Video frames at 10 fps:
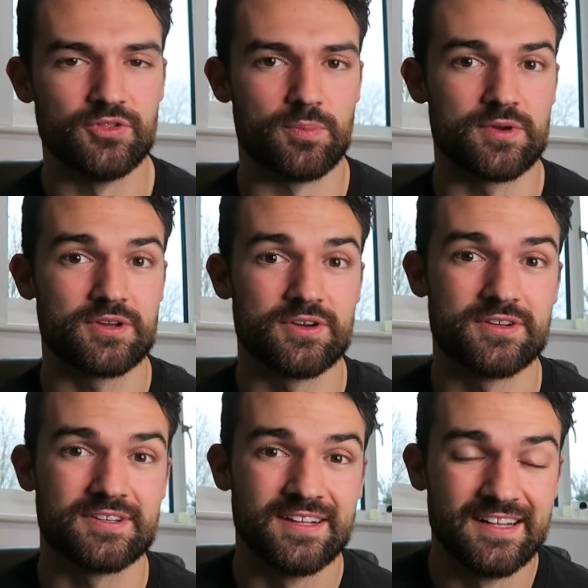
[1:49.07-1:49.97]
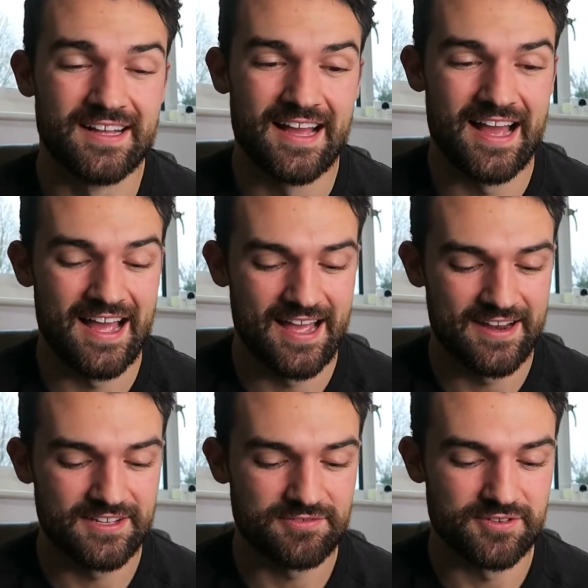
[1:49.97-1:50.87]
Not been good.
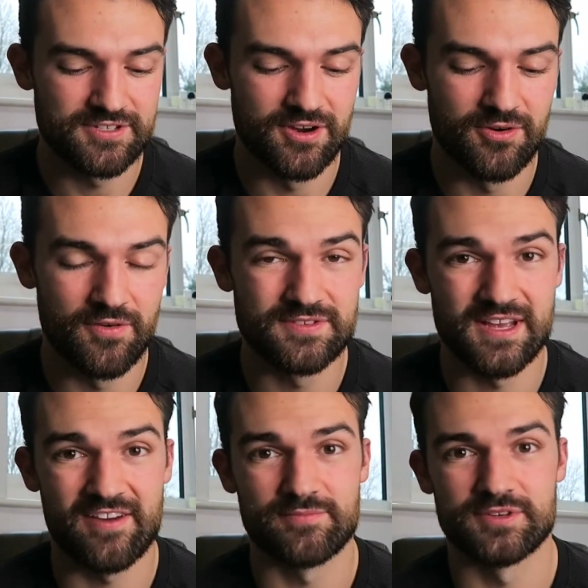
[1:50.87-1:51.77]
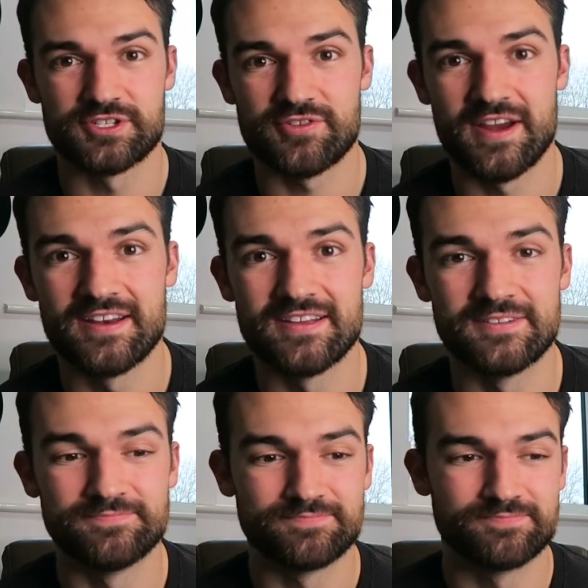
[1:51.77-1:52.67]
And as a result, obviously, I haven't been
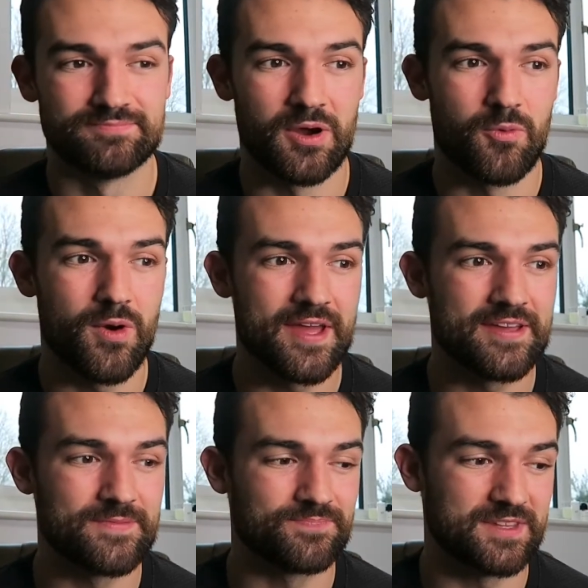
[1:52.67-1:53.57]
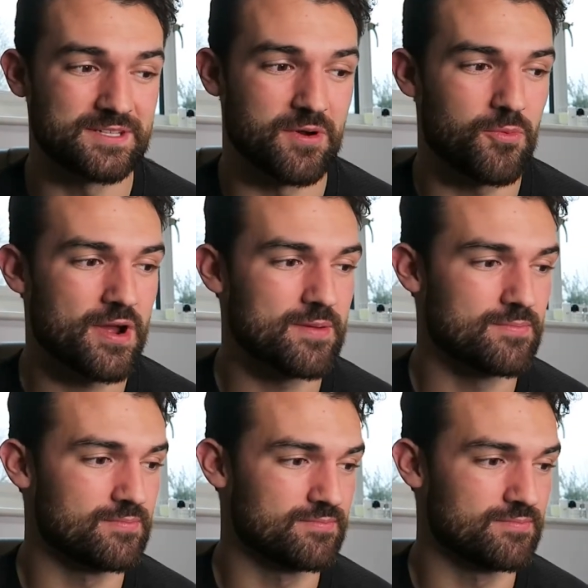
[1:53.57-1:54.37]
training. My weight. So my weight.